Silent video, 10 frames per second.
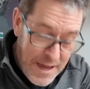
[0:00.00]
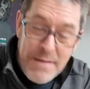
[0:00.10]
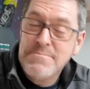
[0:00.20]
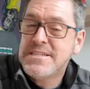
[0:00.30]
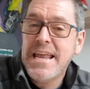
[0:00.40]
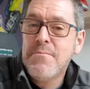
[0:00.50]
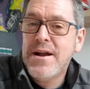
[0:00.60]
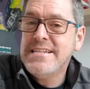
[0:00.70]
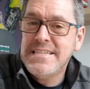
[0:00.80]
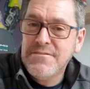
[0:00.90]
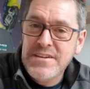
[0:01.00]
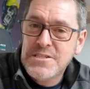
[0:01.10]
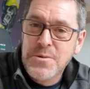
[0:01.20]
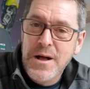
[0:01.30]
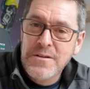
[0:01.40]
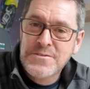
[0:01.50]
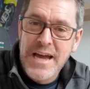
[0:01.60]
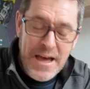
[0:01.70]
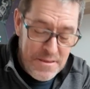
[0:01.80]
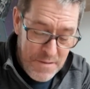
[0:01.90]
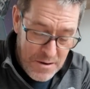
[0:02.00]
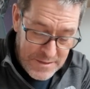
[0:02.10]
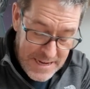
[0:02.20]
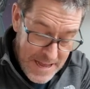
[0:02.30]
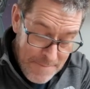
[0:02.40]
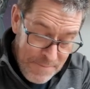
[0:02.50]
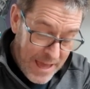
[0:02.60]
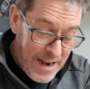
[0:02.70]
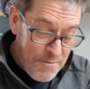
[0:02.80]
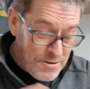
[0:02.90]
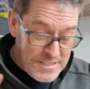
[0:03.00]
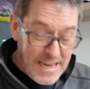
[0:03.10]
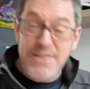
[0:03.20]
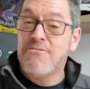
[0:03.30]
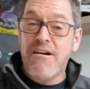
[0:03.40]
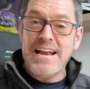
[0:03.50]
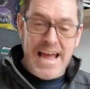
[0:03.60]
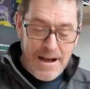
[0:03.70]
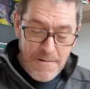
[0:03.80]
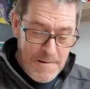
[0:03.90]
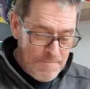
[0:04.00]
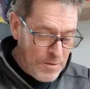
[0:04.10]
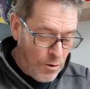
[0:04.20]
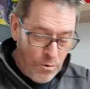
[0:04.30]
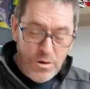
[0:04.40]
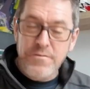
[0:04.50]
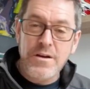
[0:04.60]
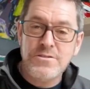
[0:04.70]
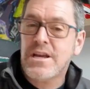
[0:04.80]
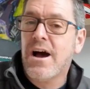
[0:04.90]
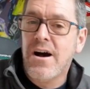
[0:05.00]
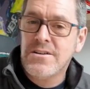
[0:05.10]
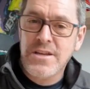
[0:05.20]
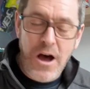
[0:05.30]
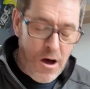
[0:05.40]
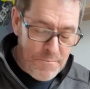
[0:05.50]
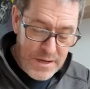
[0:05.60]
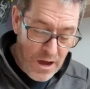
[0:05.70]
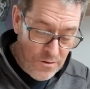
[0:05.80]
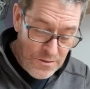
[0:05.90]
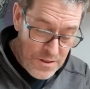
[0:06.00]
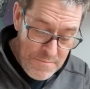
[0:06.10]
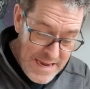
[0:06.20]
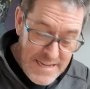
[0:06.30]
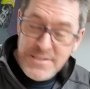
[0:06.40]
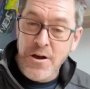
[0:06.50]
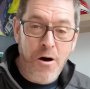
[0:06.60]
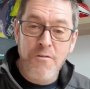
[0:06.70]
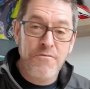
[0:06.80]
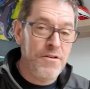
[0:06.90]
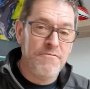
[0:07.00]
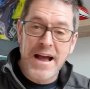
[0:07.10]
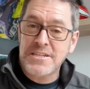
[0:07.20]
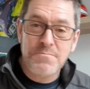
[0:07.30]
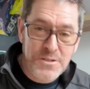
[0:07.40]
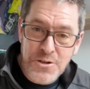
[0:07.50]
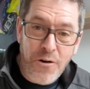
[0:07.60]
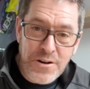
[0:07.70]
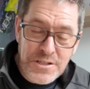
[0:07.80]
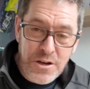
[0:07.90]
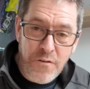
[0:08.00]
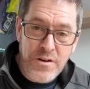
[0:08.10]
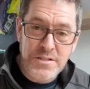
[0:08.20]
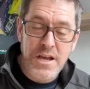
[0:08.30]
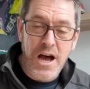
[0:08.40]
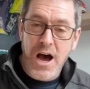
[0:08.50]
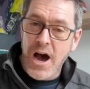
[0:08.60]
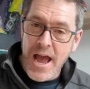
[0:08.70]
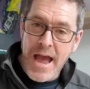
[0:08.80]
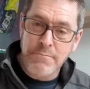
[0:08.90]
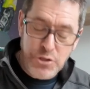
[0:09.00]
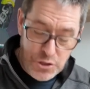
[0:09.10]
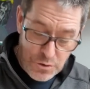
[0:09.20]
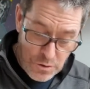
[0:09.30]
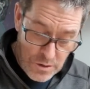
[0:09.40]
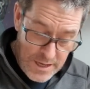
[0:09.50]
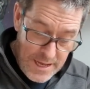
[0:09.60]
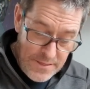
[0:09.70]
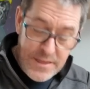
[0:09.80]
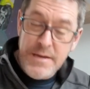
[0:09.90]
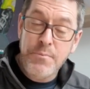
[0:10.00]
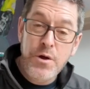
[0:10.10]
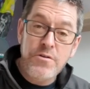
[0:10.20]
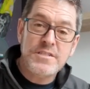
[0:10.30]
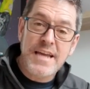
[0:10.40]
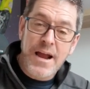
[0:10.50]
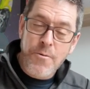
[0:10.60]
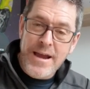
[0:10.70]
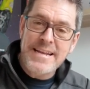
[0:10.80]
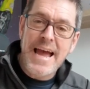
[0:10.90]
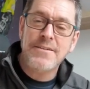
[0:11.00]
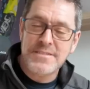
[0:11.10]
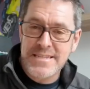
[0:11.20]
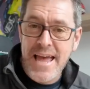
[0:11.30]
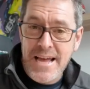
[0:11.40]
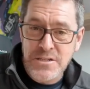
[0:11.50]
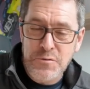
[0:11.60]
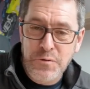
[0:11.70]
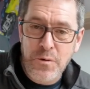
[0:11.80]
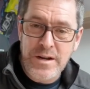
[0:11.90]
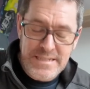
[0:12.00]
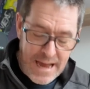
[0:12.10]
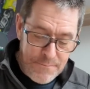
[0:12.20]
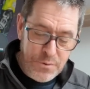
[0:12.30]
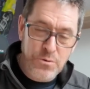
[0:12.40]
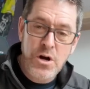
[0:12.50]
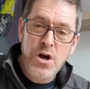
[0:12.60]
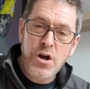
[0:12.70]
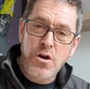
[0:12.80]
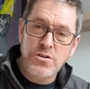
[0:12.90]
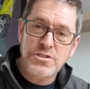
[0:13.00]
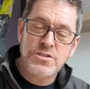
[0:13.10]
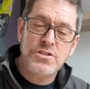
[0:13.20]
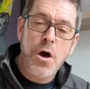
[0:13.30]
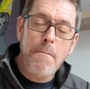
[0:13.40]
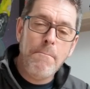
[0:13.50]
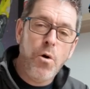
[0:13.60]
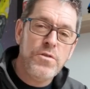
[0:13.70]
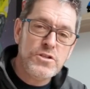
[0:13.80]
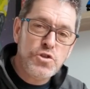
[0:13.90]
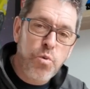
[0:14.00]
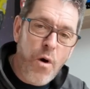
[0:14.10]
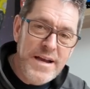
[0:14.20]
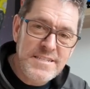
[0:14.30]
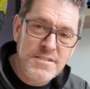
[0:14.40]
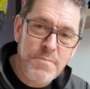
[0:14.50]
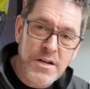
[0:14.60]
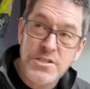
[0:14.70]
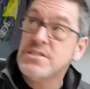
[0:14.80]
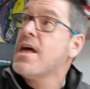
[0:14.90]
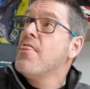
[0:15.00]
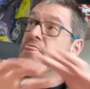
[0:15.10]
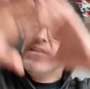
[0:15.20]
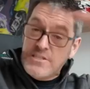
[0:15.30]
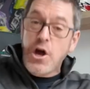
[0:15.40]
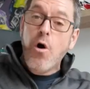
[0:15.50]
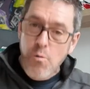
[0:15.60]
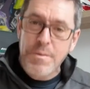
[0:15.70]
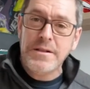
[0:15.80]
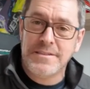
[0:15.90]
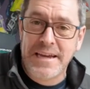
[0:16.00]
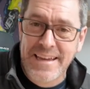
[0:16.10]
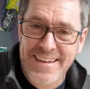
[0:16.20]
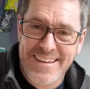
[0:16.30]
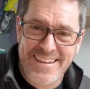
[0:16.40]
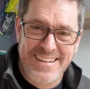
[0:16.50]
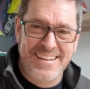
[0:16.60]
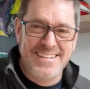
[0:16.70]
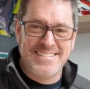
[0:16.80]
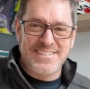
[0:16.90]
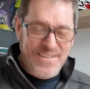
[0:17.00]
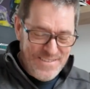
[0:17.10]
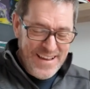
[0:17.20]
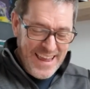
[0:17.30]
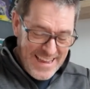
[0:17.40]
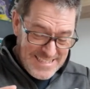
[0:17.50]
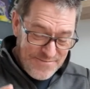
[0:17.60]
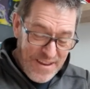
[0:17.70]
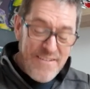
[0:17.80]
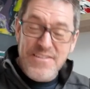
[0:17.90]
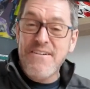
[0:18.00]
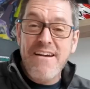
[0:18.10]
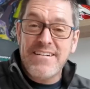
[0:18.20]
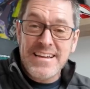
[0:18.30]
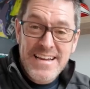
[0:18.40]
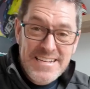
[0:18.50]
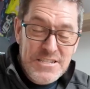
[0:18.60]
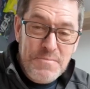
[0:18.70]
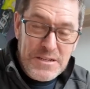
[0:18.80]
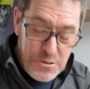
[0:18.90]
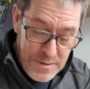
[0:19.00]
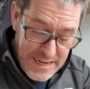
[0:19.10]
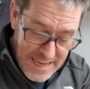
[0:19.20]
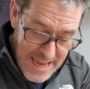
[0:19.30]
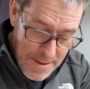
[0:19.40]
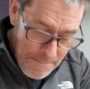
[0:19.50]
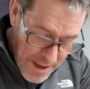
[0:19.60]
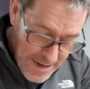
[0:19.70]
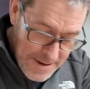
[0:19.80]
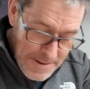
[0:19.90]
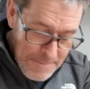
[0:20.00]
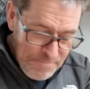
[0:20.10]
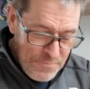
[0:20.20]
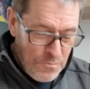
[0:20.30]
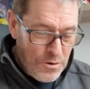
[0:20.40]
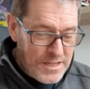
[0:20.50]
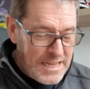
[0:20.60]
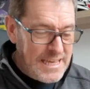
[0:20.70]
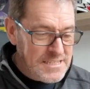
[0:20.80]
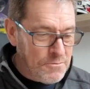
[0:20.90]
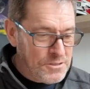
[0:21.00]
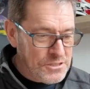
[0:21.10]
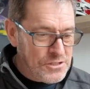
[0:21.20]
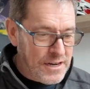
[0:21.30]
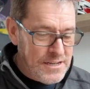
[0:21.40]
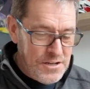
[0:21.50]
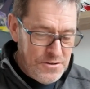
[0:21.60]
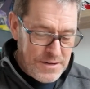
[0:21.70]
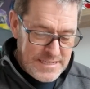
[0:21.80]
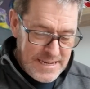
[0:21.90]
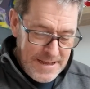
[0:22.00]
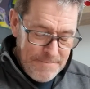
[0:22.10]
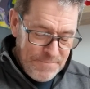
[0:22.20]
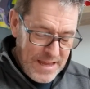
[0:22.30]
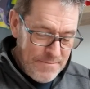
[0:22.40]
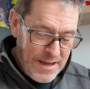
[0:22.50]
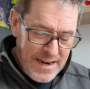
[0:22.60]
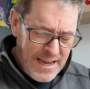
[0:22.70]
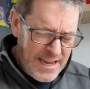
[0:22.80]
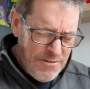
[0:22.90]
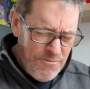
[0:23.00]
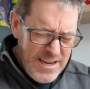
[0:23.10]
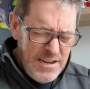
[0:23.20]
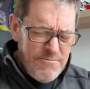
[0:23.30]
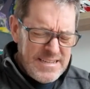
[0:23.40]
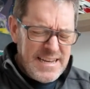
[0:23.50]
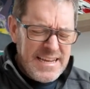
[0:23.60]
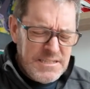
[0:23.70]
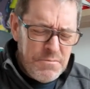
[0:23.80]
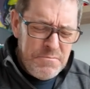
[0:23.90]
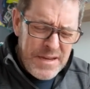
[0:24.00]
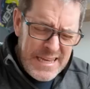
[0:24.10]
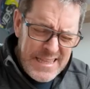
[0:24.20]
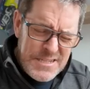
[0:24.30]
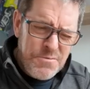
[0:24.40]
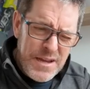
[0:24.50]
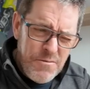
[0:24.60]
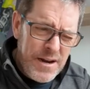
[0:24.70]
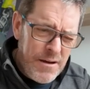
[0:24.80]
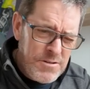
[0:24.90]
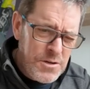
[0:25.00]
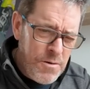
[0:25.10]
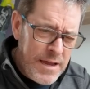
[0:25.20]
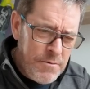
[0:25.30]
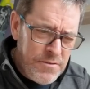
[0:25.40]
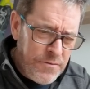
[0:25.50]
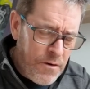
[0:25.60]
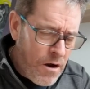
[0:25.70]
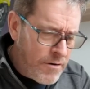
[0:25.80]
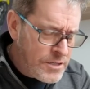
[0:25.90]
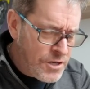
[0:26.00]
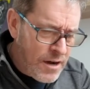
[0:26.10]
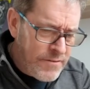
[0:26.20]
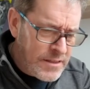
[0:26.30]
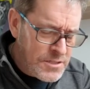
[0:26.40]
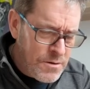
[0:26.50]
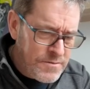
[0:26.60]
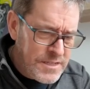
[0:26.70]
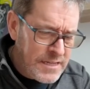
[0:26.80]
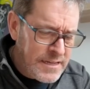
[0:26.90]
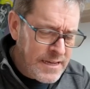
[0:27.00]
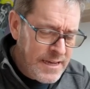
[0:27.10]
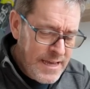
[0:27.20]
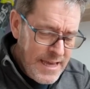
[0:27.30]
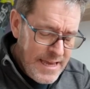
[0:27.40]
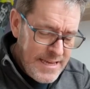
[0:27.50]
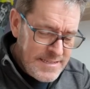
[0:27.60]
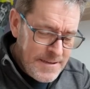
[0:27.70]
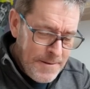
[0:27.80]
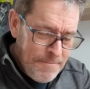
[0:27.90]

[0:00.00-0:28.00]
am celebrating V12s at the moment. And I will say right now that all of those cars are beyond the means of the vast majority of us, I am sure. The Pura Sangue downstairs, for example, costs more than twice as much as this whole building. So it's a very, very special bit of kit. But one of the things I want to try and do is, it really resonated with me this week when I was away with Ferrari driving the 12-cylinder, is